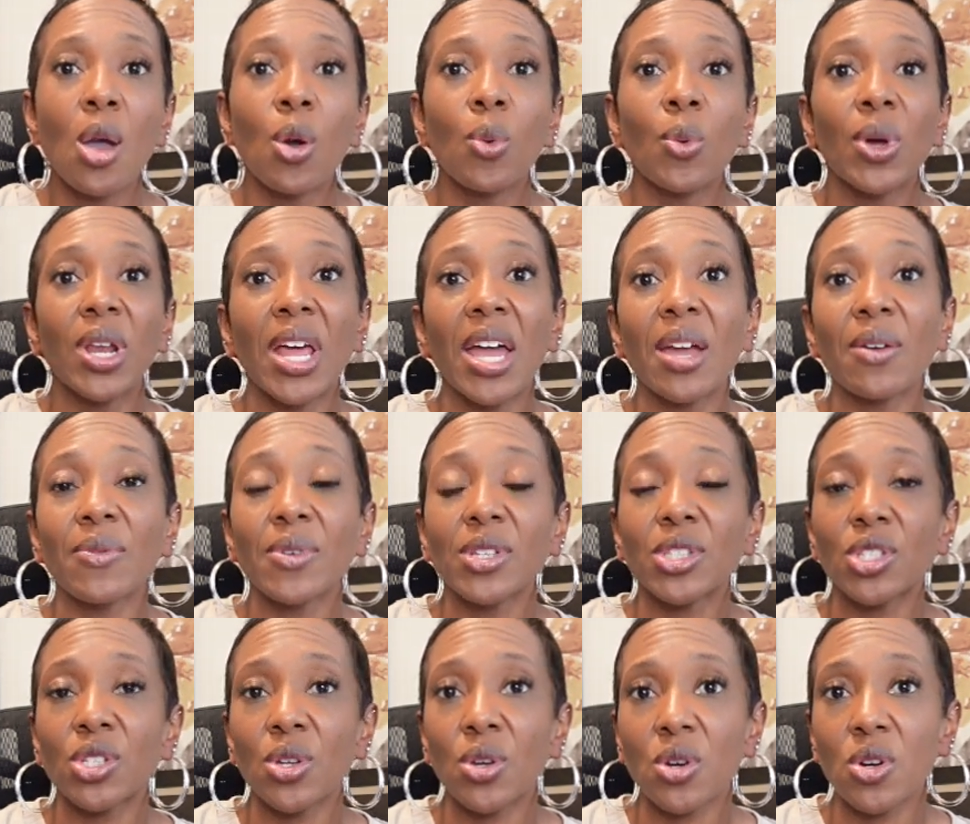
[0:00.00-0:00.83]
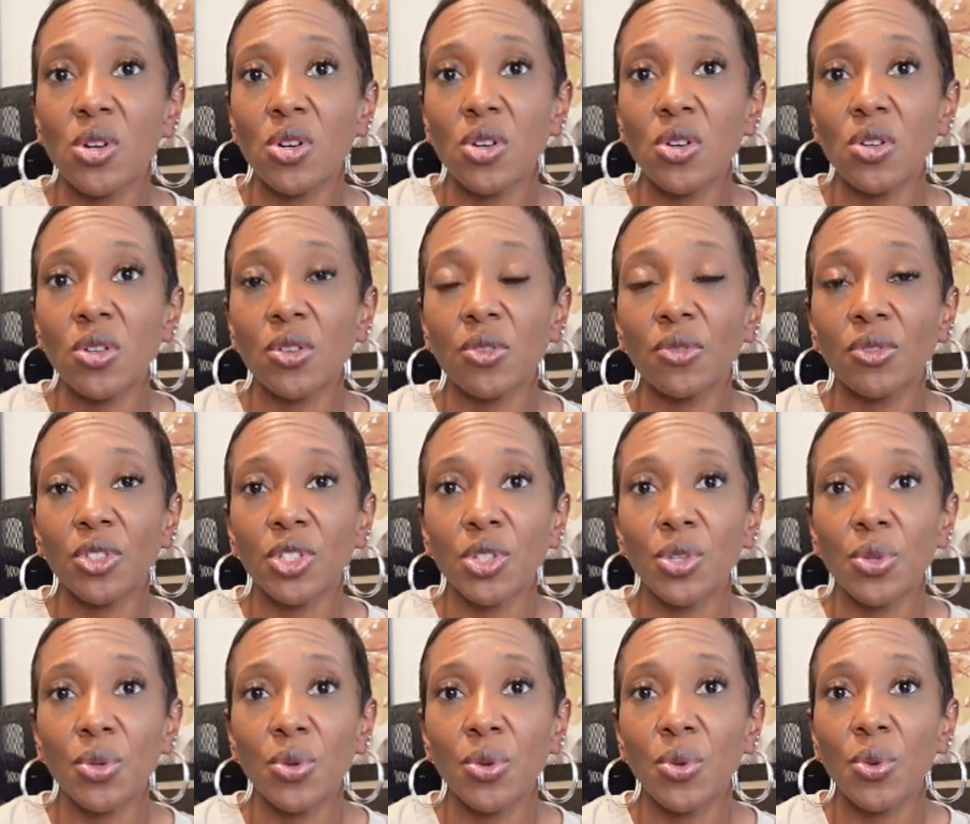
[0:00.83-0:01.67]
When I returned
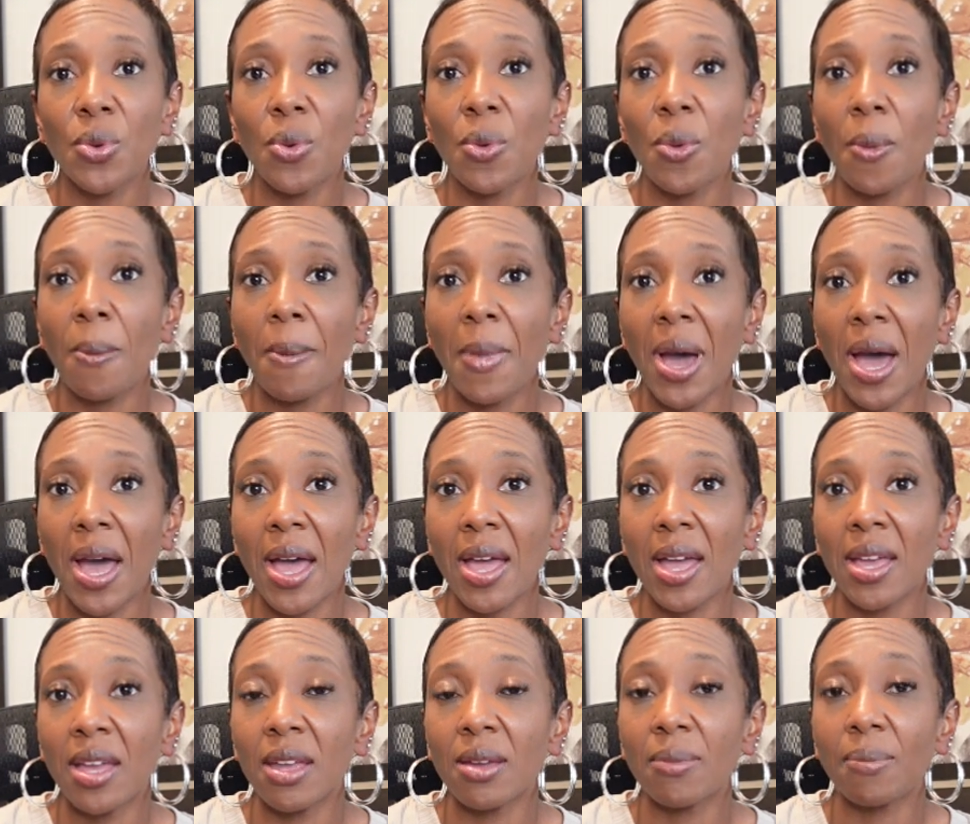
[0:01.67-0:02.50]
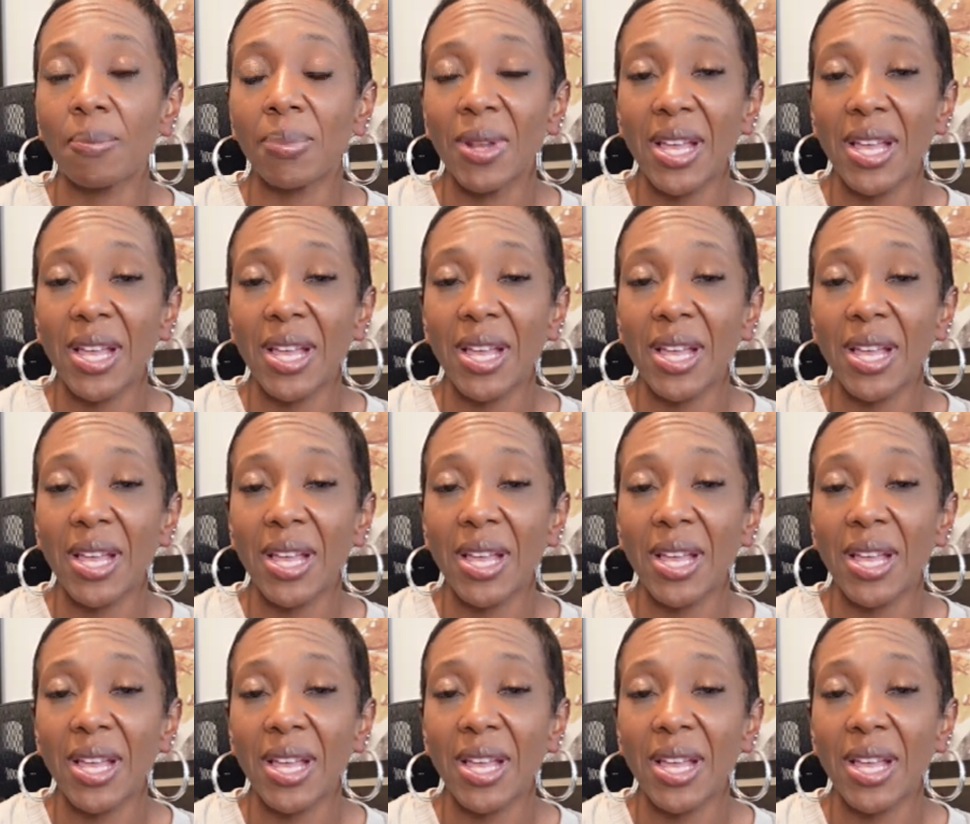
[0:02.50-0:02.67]
to my